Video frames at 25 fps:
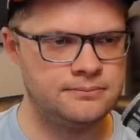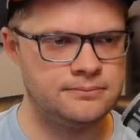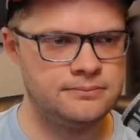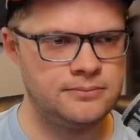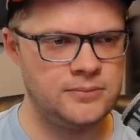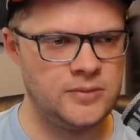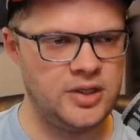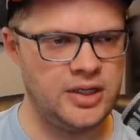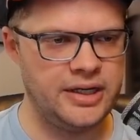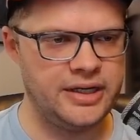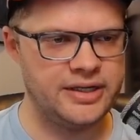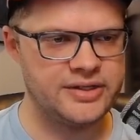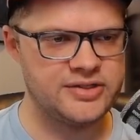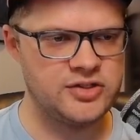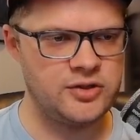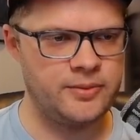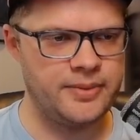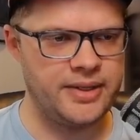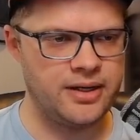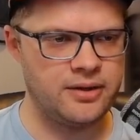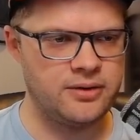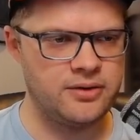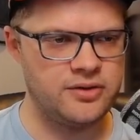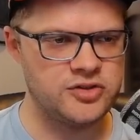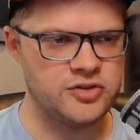Yeah, XM
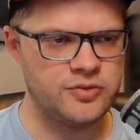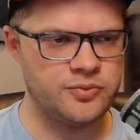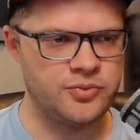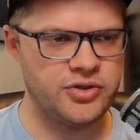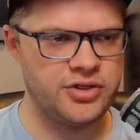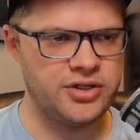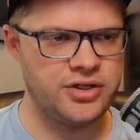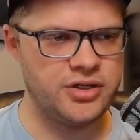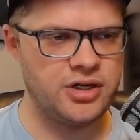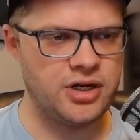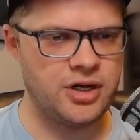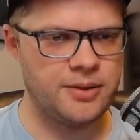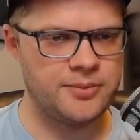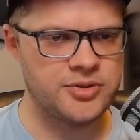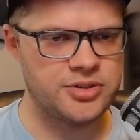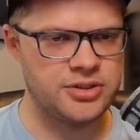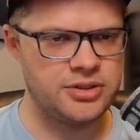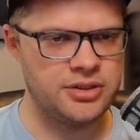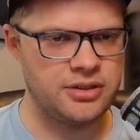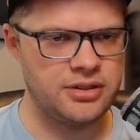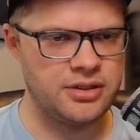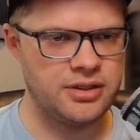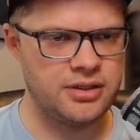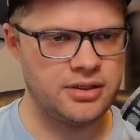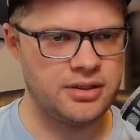macro is a pretty good option,
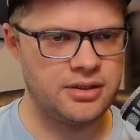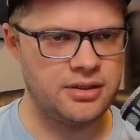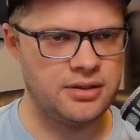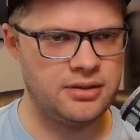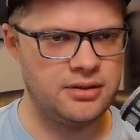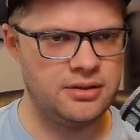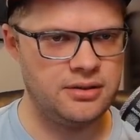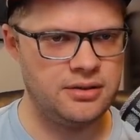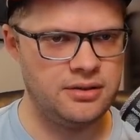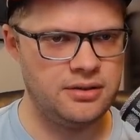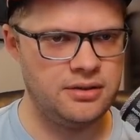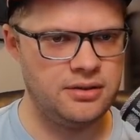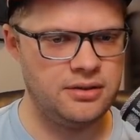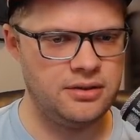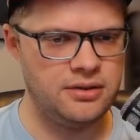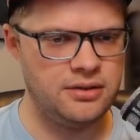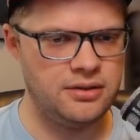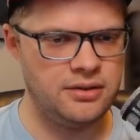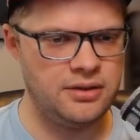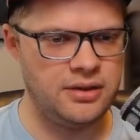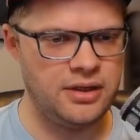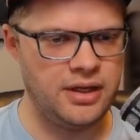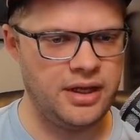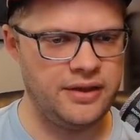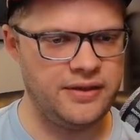I think.
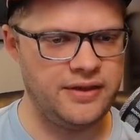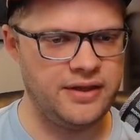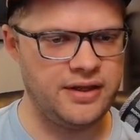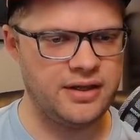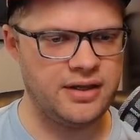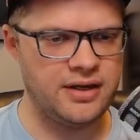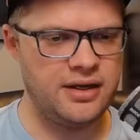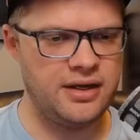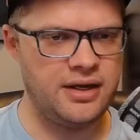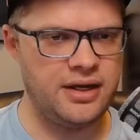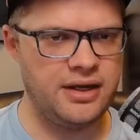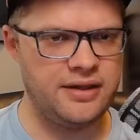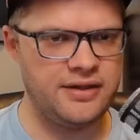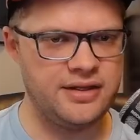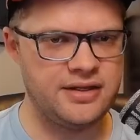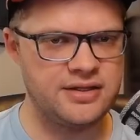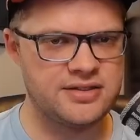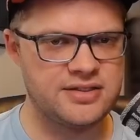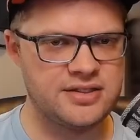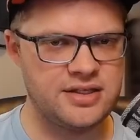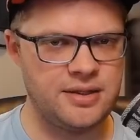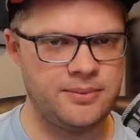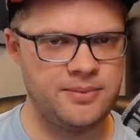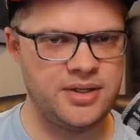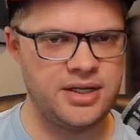I think
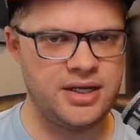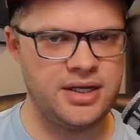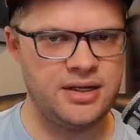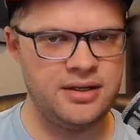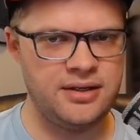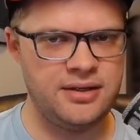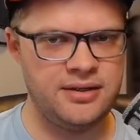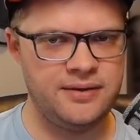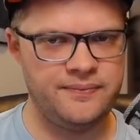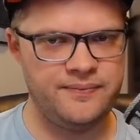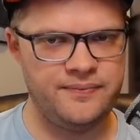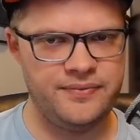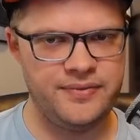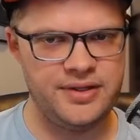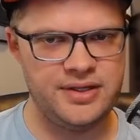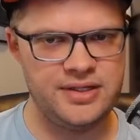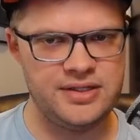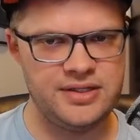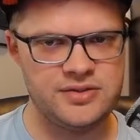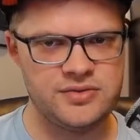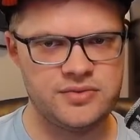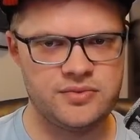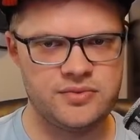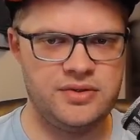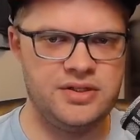Someday
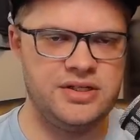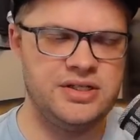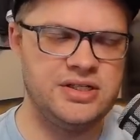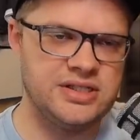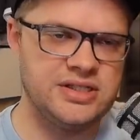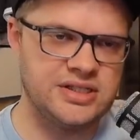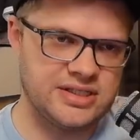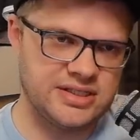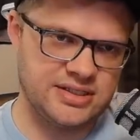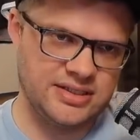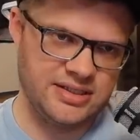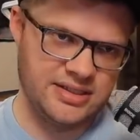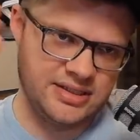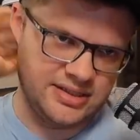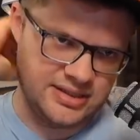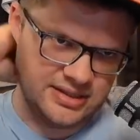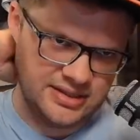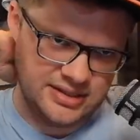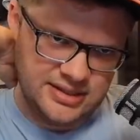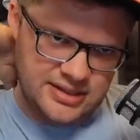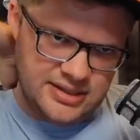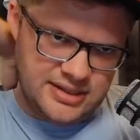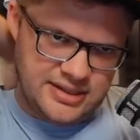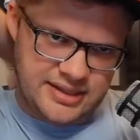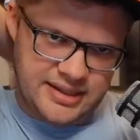is
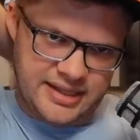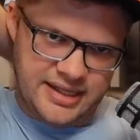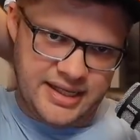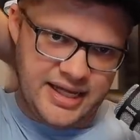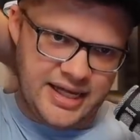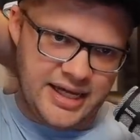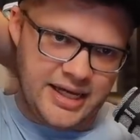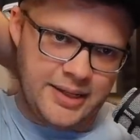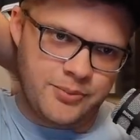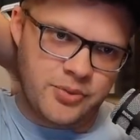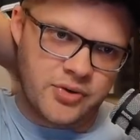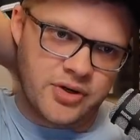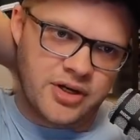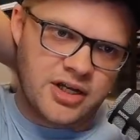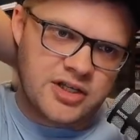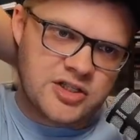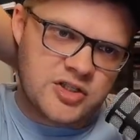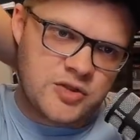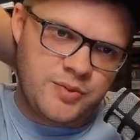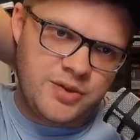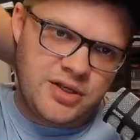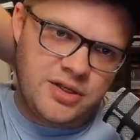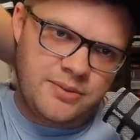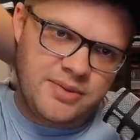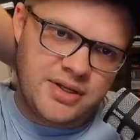hampering us
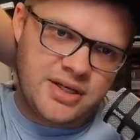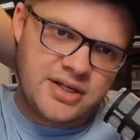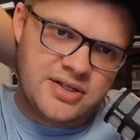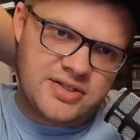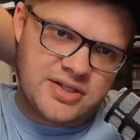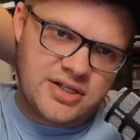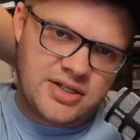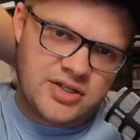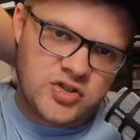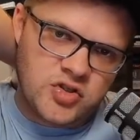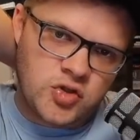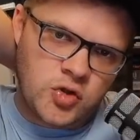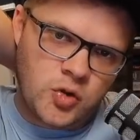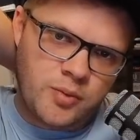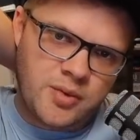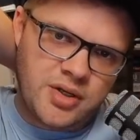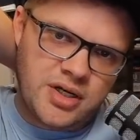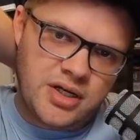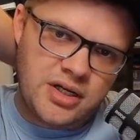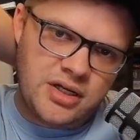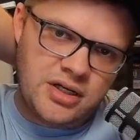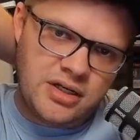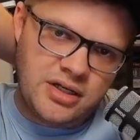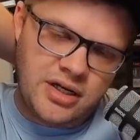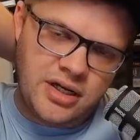a bit because there's so
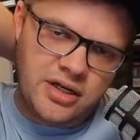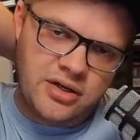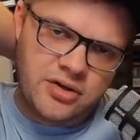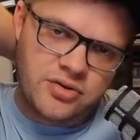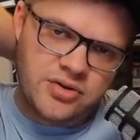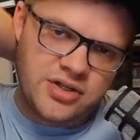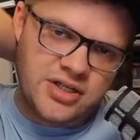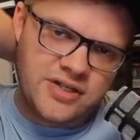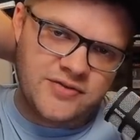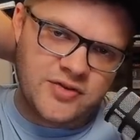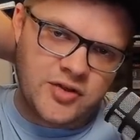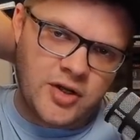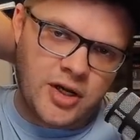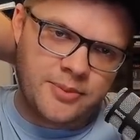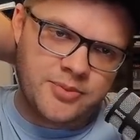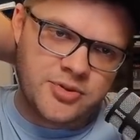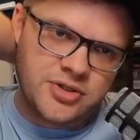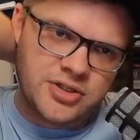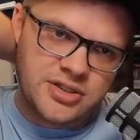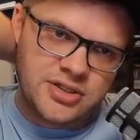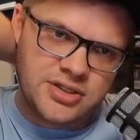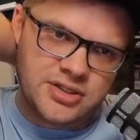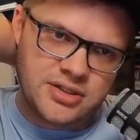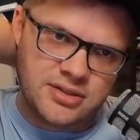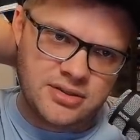many 100 Thieves
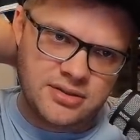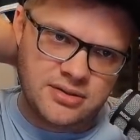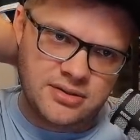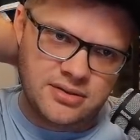options.